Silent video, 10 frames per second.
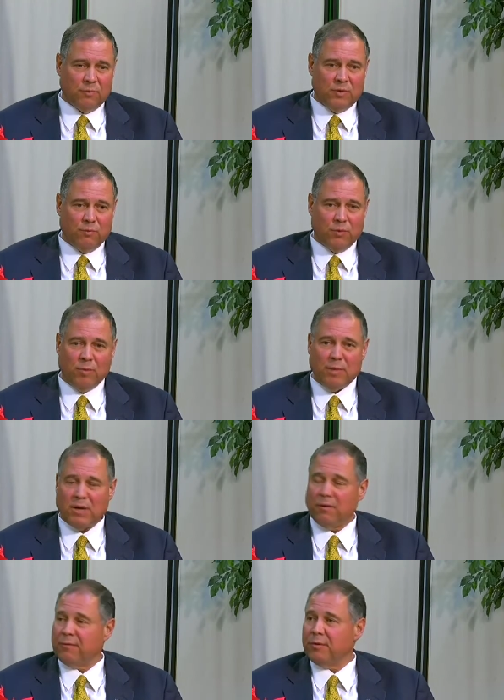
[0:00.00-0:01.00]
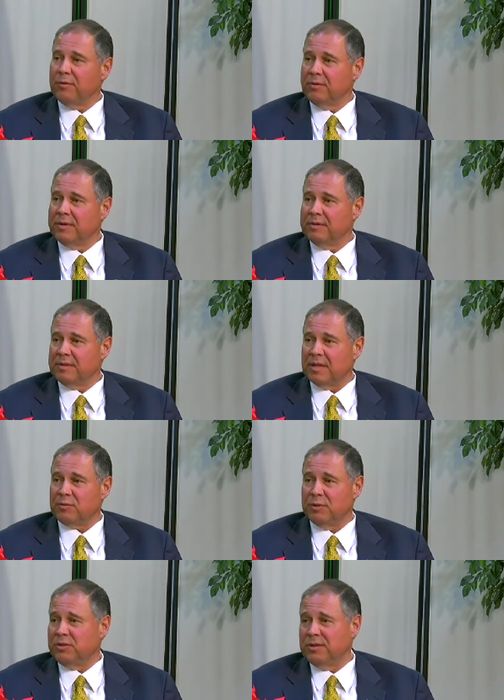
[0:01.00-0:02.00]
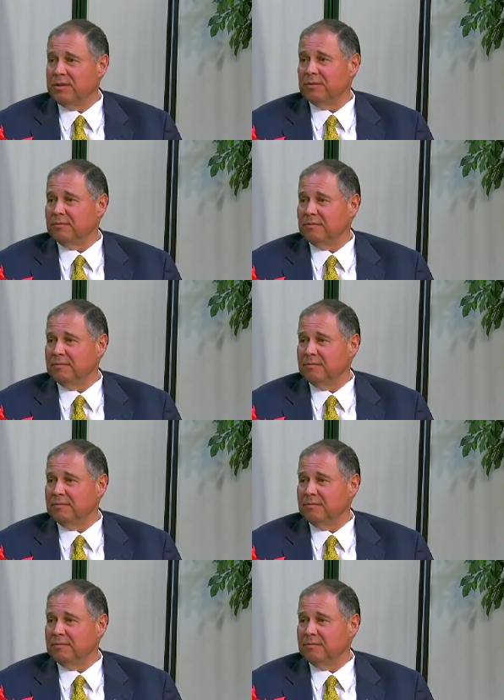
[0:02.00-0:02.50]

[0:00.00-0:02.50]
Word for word: we will muddle through, and right. that's what you do.